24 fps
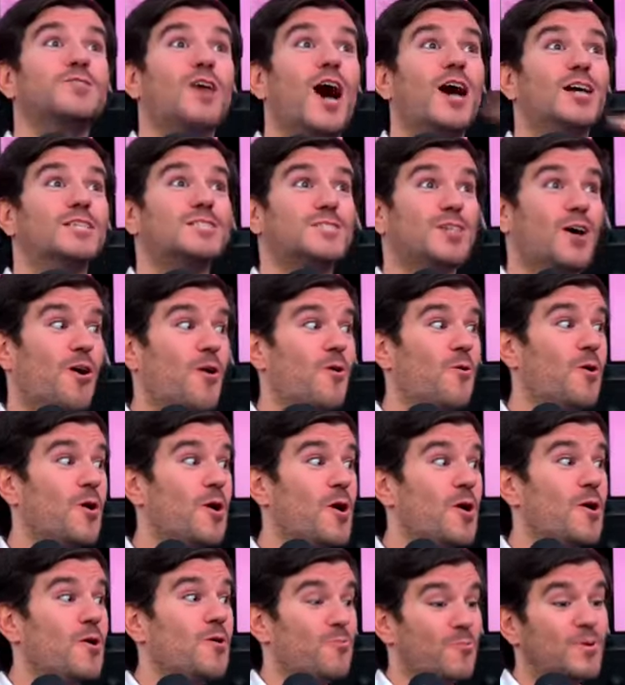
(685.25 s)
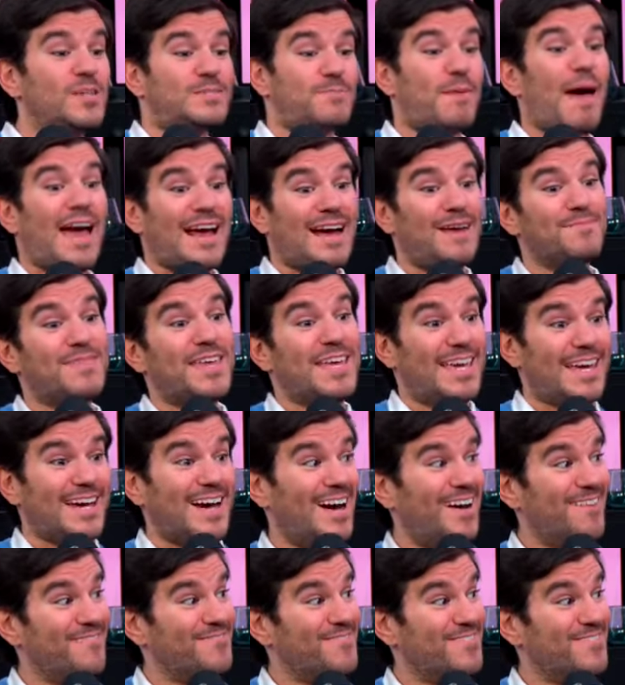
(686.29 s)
also which bag I'm thinking of.